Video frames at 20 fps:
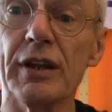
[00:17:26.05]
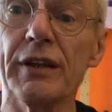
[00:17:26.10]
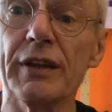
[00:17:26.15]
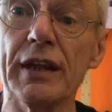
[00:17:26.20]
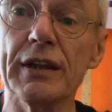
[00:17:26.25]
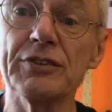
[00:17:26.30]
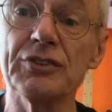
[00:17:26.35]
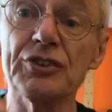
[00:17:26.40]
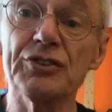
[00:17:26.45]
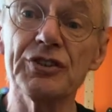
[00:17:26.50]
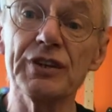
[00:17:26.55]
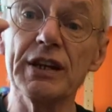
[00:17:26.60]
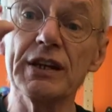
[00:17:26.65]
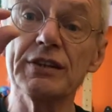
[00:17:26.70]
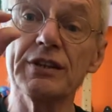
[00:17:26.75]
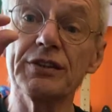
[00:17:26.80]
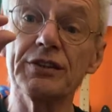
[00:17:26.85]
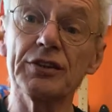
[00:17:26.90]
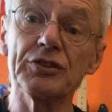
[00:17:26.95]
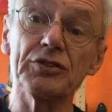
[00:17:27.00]
They just
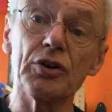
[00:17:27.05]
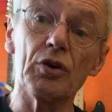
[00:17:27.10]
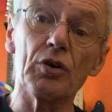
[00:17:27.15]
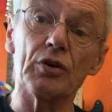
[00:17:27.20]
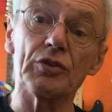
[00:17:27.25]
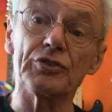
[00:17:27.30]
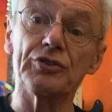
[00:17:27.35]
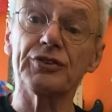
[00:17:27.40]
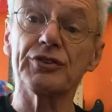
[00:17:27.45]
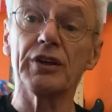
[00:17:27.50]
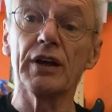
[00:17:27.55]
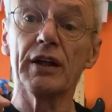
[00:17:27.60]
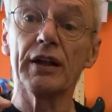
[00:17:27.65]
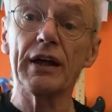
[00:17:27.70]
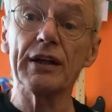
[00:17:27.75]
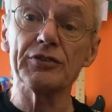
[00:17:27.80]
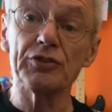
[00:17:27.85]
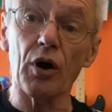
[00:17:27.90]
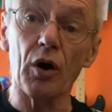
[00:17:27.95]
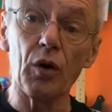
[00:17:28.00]
needed the dots.
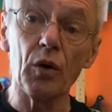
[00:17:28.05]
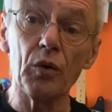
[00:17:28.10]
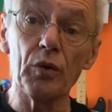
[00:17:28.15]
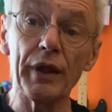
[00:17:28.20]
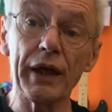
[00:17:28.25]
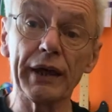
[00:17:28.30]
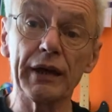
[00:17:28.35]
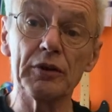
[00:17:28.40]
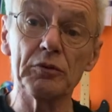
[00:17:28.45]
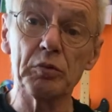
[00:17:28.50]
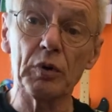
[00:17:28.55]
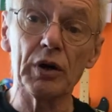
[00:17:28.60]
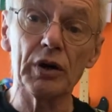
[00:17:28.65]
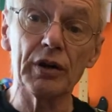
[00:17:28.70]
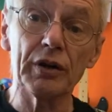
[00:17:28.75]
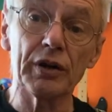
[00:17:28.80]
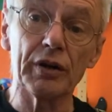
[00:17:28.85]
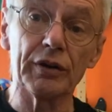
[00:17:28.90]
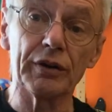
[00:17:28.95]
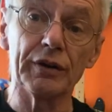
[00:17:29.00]
That's all they could
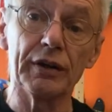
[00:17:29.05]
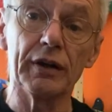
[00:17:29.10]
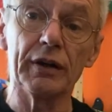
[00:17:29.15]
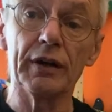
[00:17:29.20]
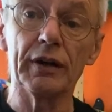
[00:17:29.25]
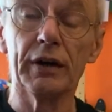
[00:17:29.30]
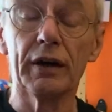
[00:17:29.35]
work on.